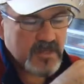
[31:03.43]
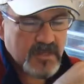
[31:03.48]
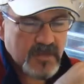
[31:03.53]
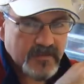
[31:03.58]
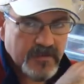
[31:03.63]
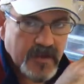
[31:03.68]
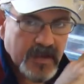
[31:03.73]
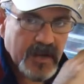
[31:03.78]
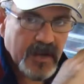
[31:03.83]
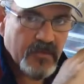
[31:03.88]
is
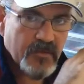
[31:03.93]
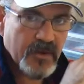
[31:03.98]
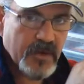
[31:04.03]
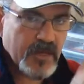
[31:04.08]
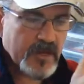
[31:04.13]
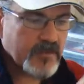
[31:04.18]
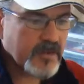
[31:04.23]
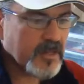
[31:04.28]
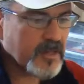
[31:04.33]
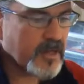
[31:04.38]
if I got
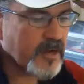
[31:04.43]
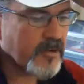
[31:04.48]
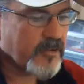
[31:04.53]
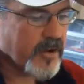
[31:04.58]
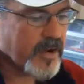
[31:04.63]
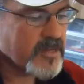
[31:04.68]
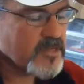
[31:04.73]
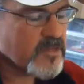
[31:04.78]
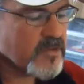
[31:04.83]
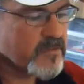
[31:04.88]
really
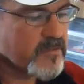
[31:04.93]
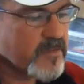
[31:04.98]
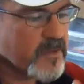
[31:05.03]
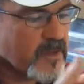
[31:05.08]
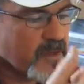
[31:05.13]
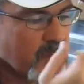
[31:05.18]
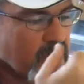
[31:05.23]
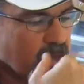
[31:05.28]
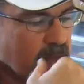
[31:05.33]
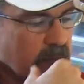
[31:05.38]
aggressive
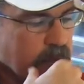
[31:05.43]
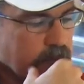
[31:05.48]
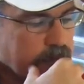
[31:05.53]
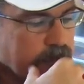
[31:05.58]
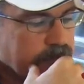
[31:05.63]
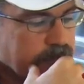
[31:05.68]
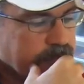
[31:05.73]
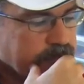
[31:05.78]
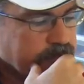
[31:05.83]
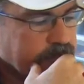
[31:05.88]
in
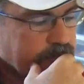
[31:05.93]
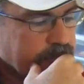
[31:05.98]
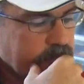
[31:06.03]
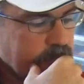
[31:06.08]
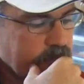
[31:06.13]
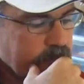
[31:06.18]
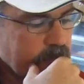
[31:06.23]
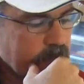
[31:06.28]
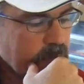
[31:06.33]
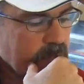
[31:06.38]

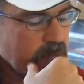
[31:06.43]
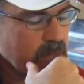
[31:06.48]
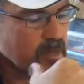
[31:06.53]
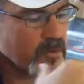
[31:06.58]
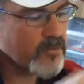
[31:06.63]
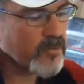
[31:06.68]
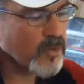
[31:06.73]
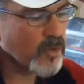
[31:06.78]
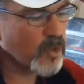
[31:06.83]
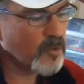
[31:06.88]

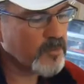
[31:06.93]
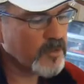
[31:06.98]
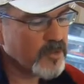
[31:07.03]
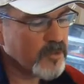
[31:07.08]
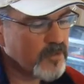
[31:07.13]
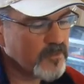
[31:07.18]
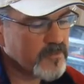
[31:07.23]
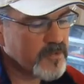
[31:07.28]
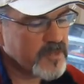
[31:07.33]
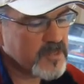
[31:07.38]
roll
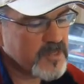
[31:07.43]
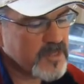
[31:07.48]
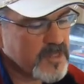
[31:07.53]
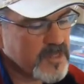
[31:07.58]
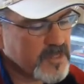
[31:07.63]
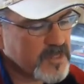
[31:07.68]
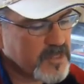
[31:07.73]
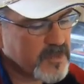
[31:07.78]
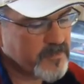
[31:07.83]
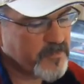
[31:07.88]
maneuvers,
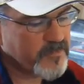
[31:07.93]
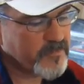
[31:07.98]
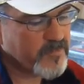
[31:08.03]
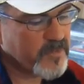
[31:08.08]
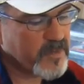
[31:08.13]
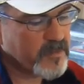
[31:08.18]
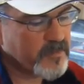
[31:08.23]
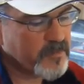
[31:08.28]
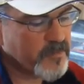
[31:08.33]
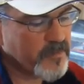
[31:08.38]
is the
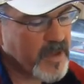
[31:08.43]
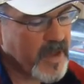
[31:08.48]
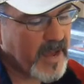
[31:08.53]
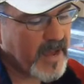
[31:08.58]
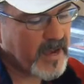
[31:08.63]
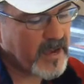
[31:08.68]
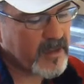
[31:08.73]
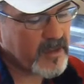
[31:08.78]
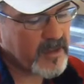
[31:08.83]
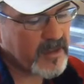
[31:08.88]

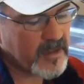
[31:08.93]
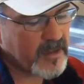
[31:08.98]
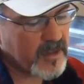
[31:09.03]
back